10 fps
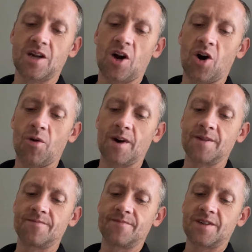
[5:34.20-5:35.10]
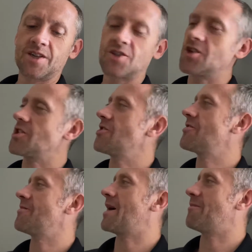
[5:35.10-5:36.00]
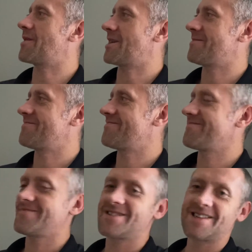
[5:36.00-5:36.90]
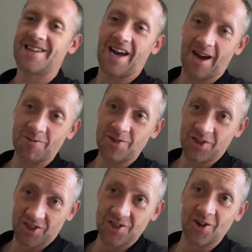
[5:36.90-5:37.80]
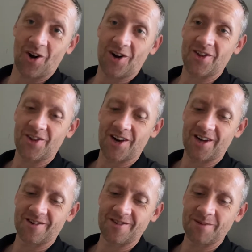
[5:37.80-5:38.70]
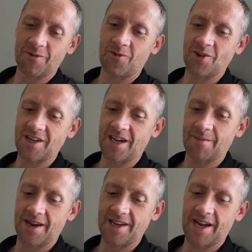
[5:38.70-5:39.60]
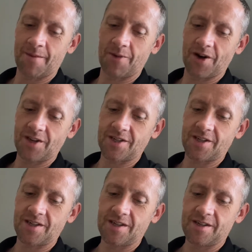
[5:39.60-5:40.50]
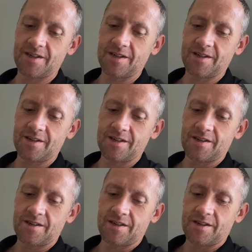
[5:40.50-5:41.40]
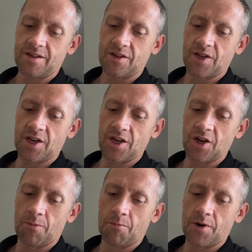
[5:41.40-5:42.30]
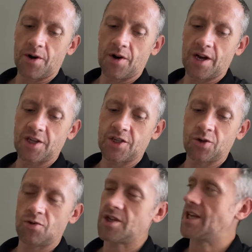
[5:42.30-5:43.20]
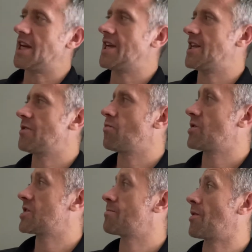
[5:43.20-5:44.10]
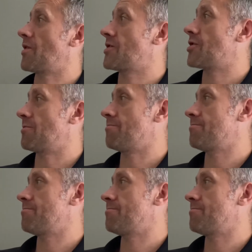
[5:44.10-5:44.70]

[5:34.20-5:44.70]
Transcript: Owen, do you remember I was just talking there before you came in about the number associated with Spiritomb.